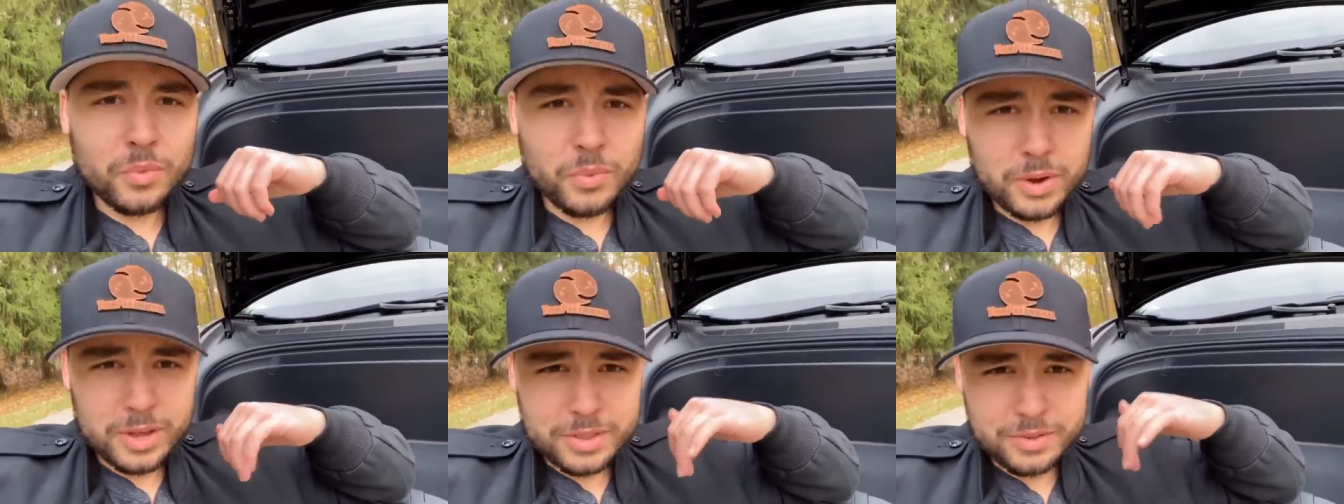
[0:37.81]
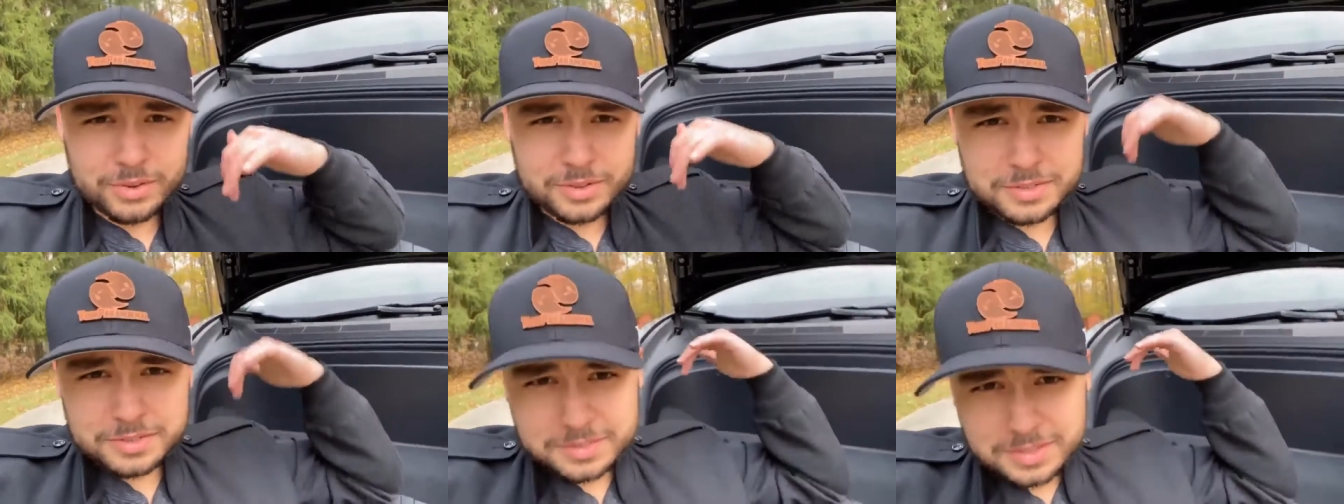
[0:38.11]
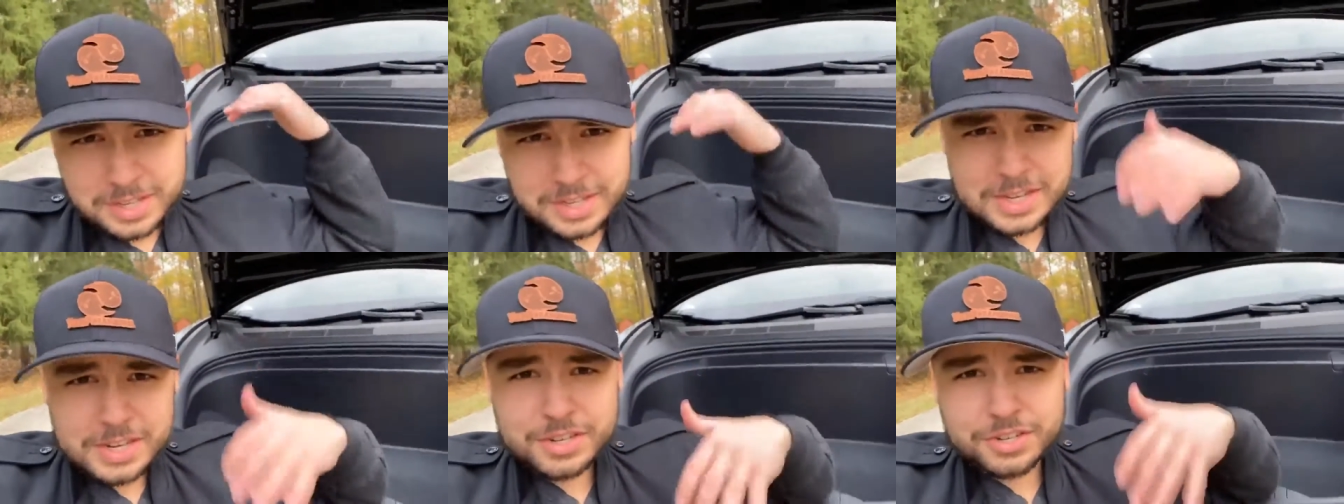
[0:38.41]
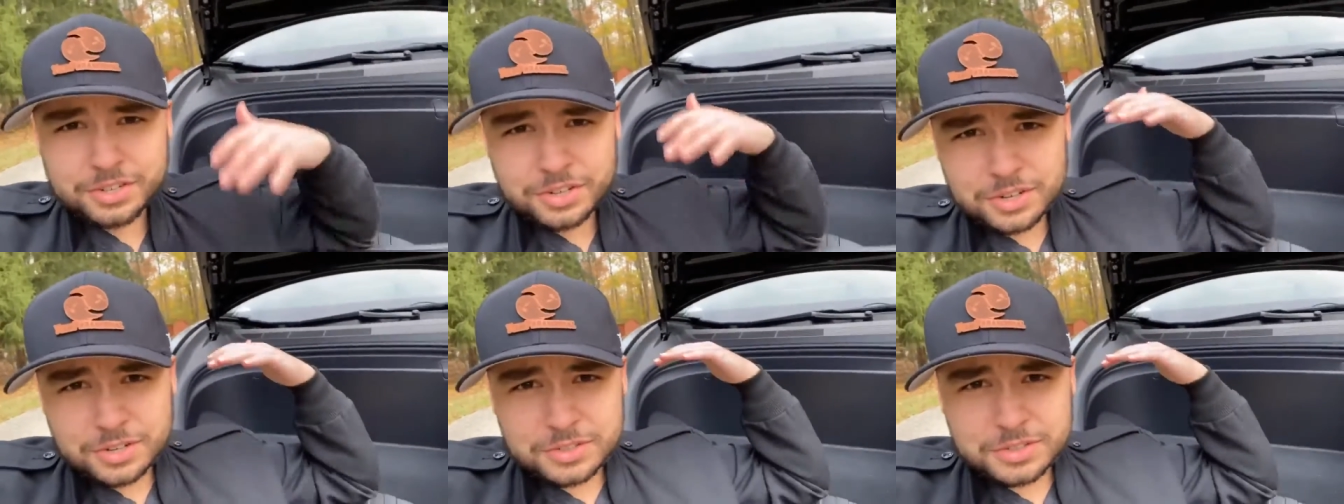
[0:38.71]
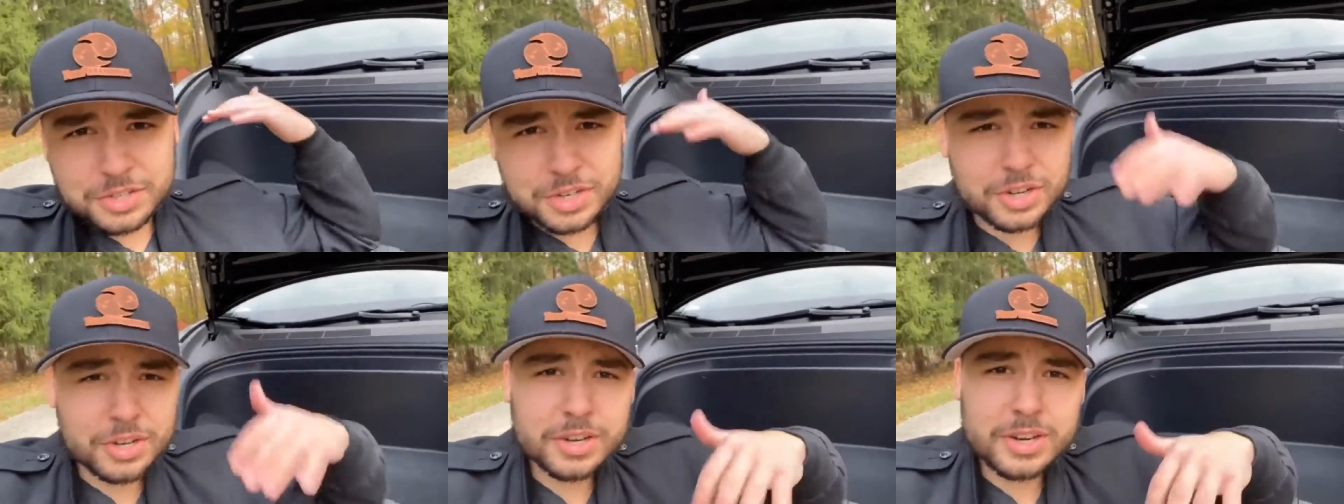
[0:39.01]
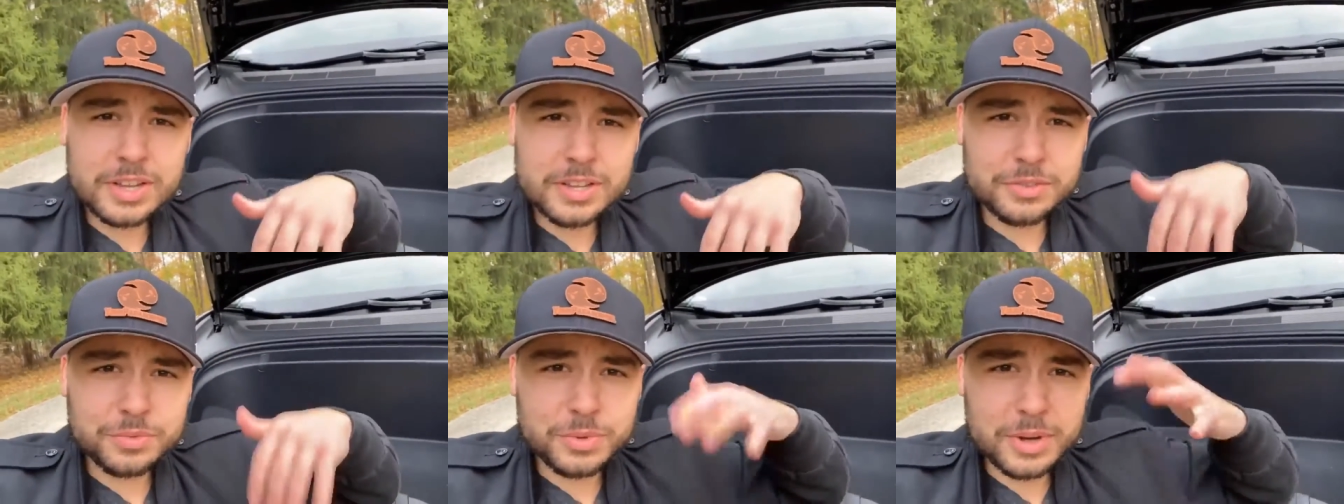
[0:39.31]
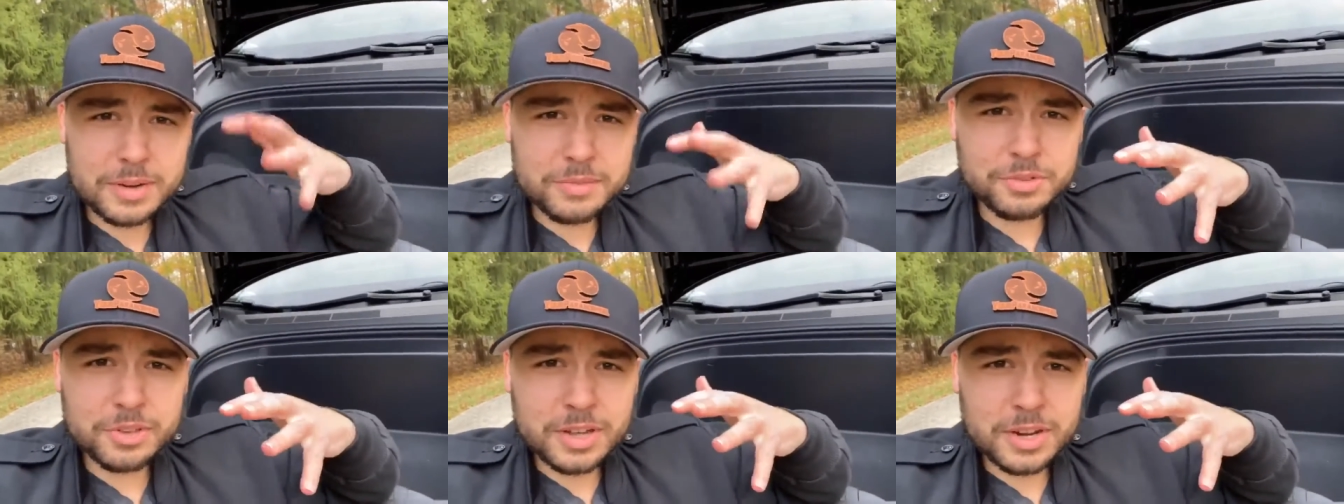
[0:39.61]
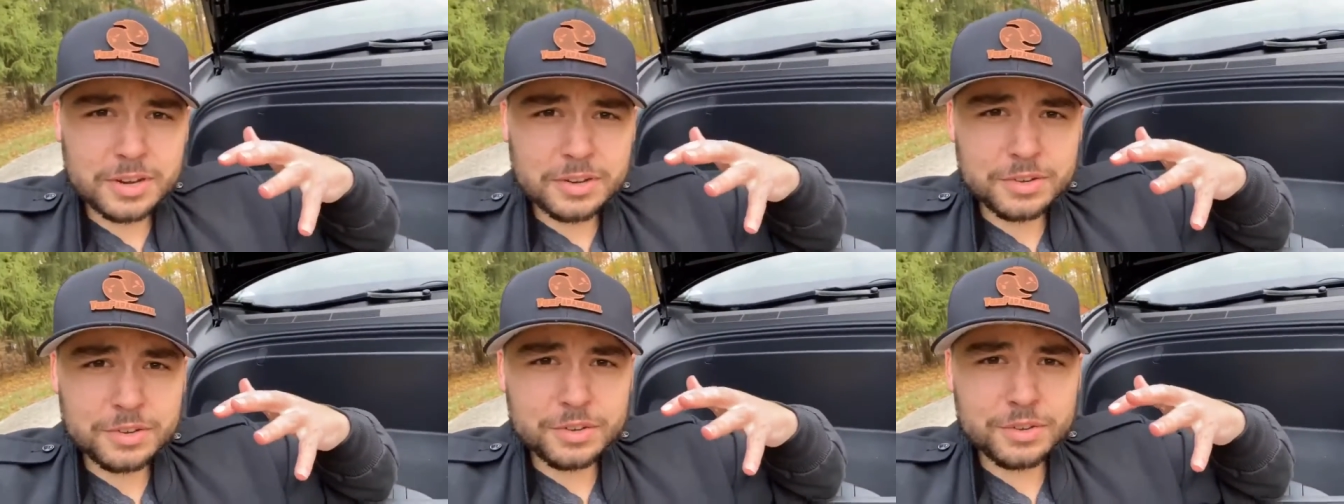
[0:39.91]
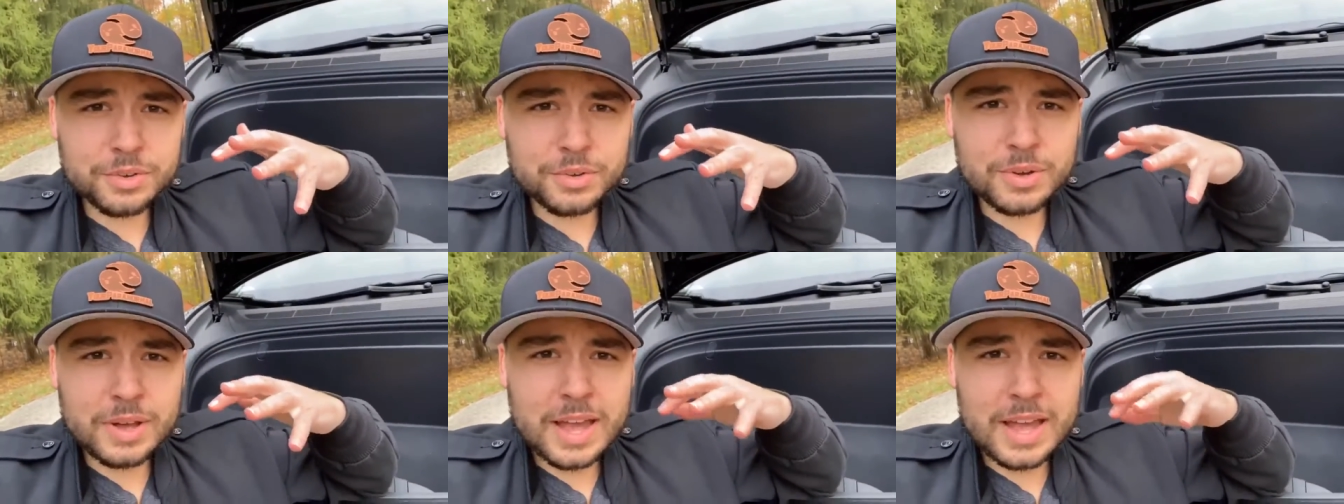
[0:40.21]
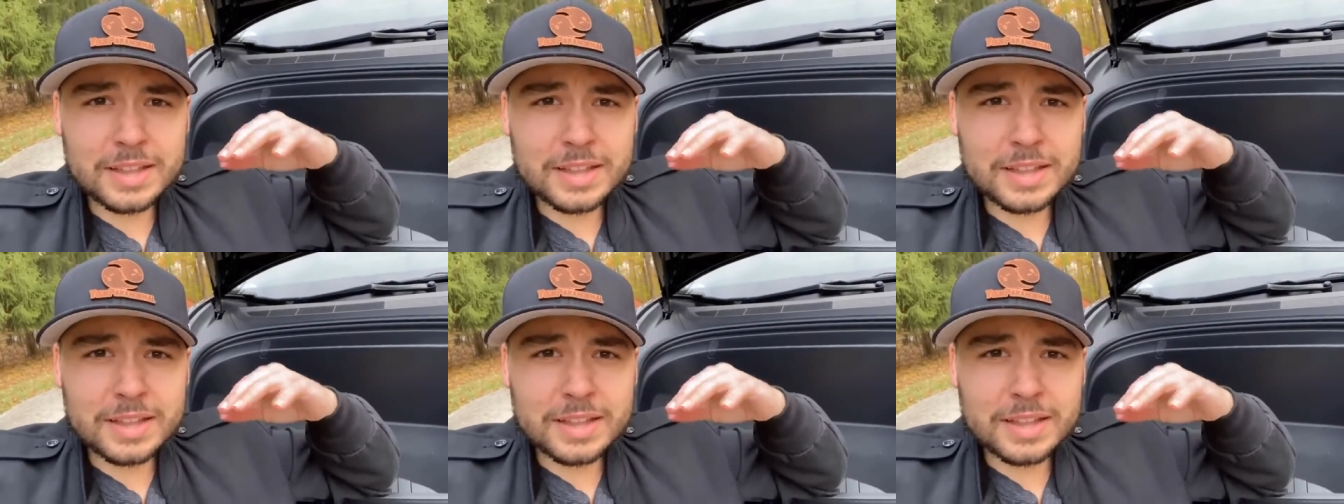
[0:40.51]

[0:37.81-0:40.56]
Whether it's t-shirts, hoodies, whatever you got to do.